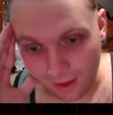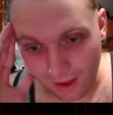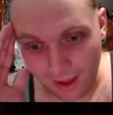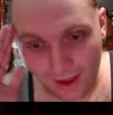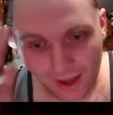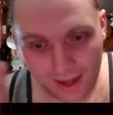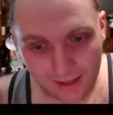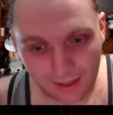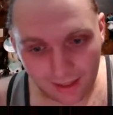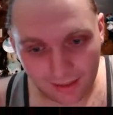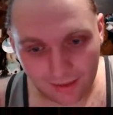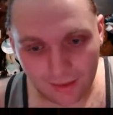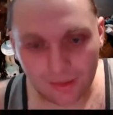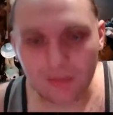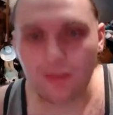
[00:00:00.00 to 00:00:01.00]
I had
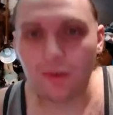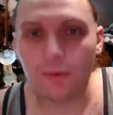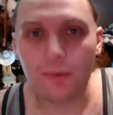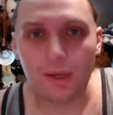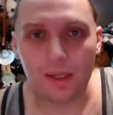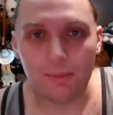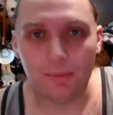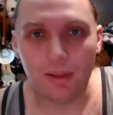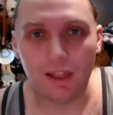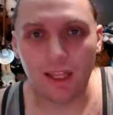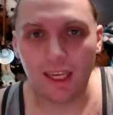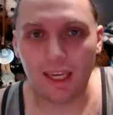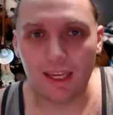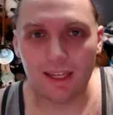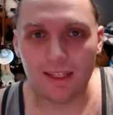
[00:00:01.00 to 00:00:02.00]
so many
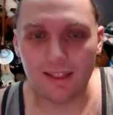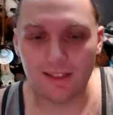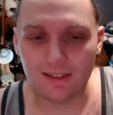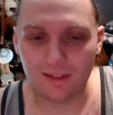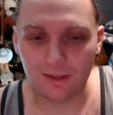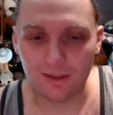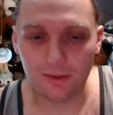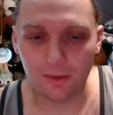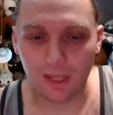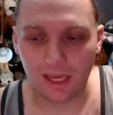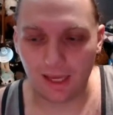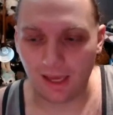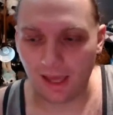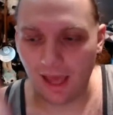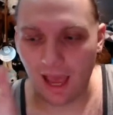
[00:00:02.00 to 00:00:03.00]
plans too.
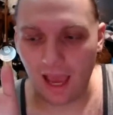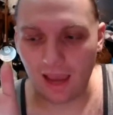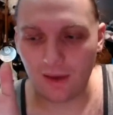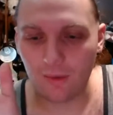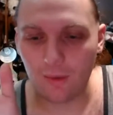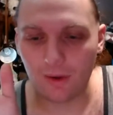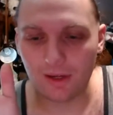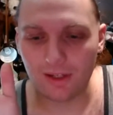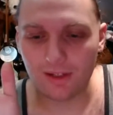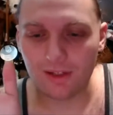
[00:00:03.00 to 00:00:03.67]
I wanted to